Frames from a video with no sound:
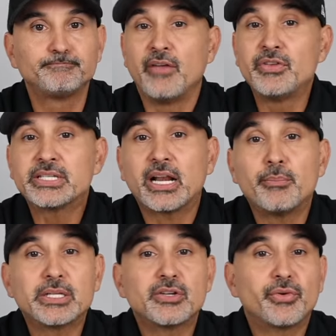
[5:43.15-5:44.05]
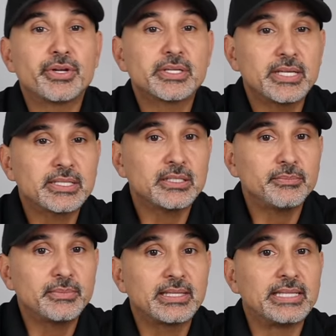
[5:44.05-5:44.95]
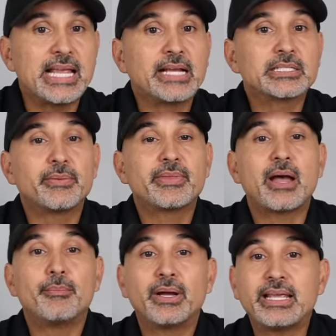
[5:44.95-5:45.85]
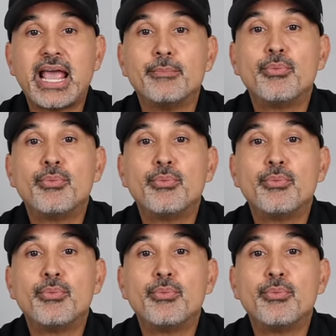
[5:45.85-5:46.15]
If you set a budget for your system, then take some of that money and